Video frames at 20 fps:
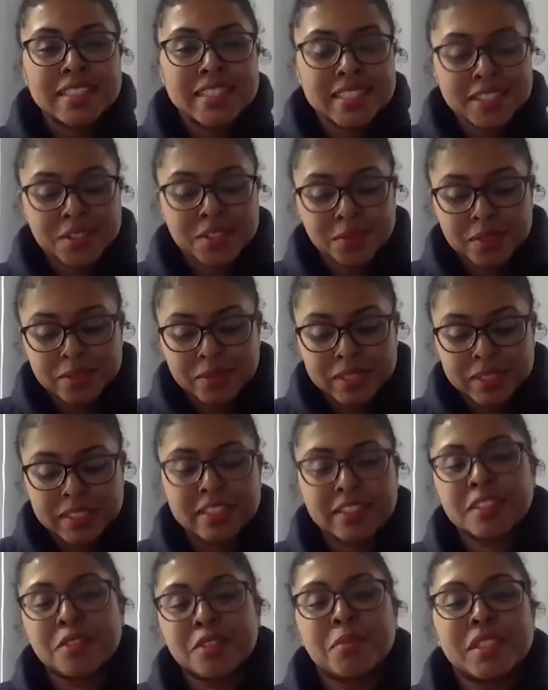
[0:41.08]
because we would
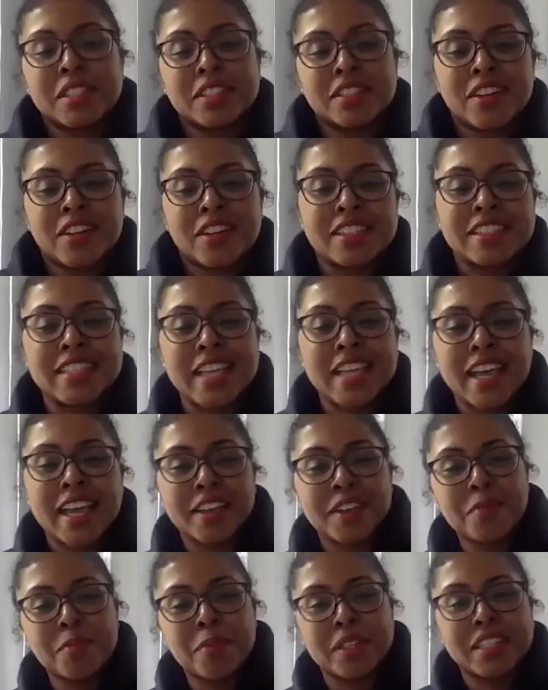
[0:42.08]
literally be here all
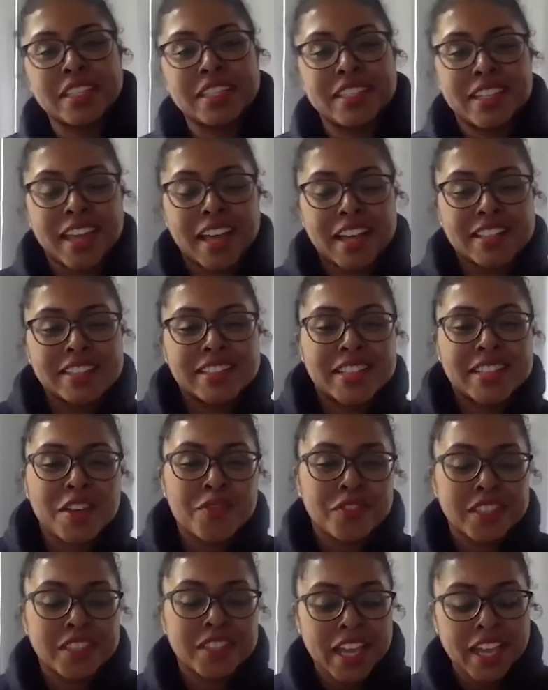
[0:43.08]
day, but I
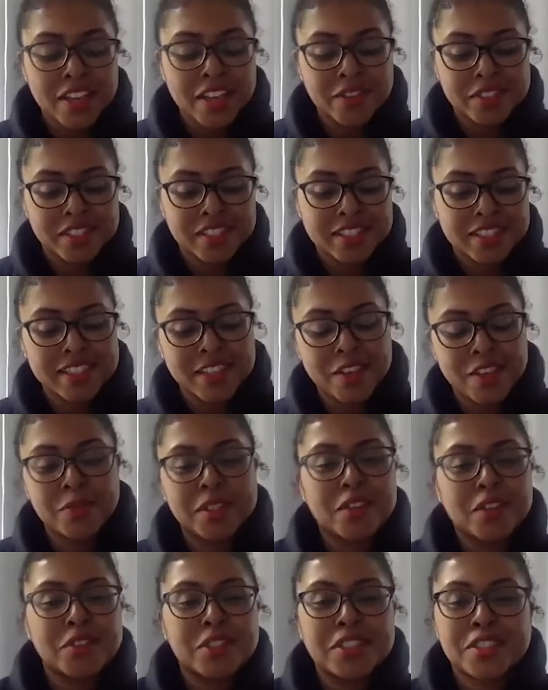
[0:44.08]
definitely have to say we
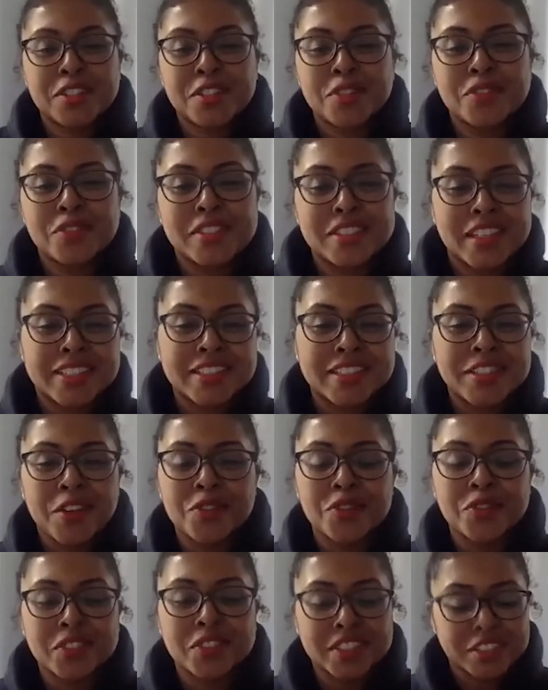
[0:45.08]
don't deserve you,
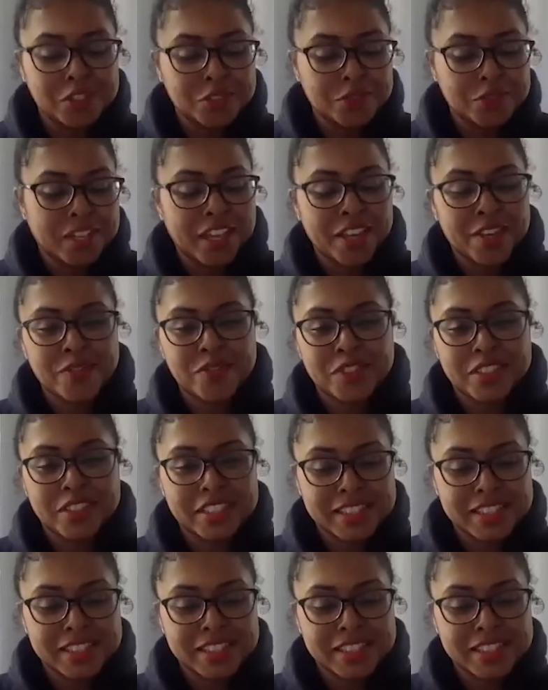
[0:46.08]
Zaytoven. You gave us...